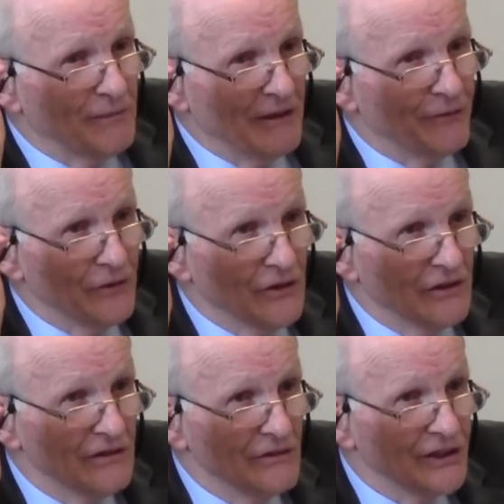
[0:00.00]
spent
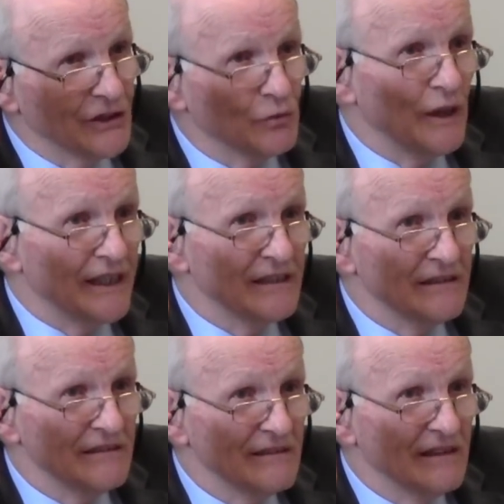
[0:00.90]
fuel, which is
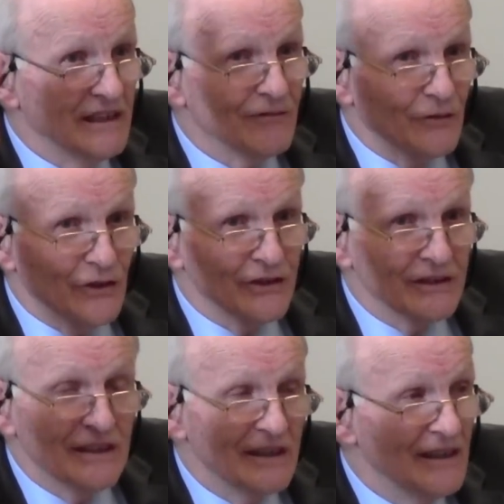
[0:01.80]
waiting
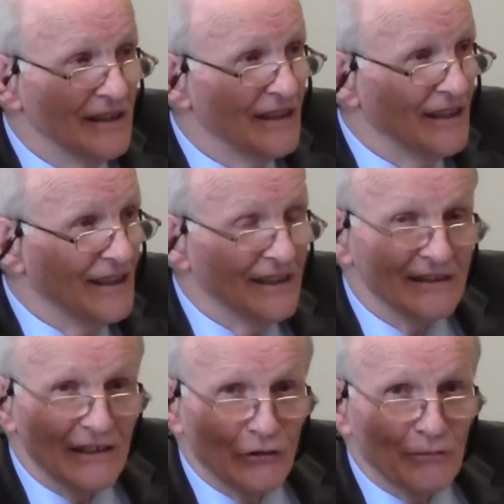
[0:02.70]
for
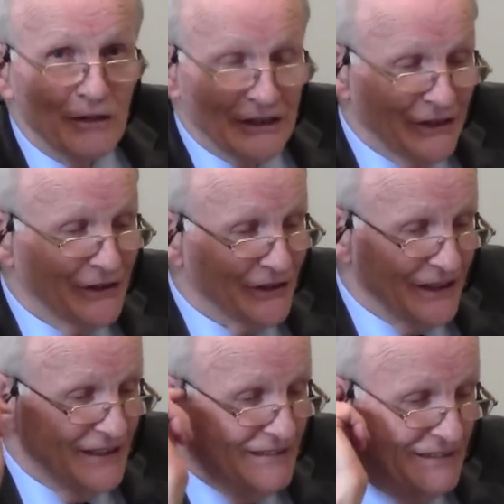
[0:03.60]
a
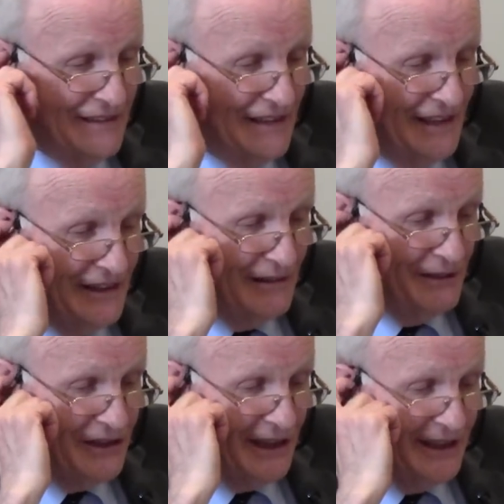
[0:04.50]
repository to
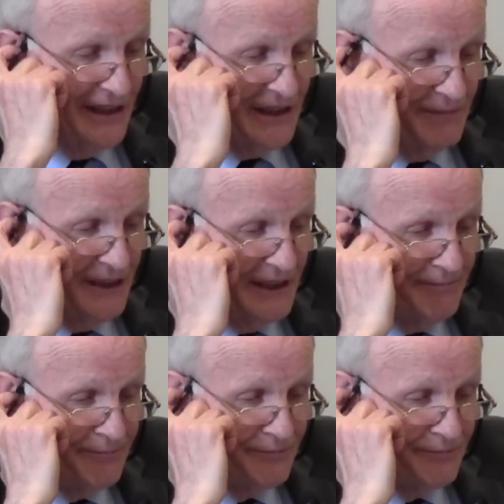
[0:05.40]
be sited someday.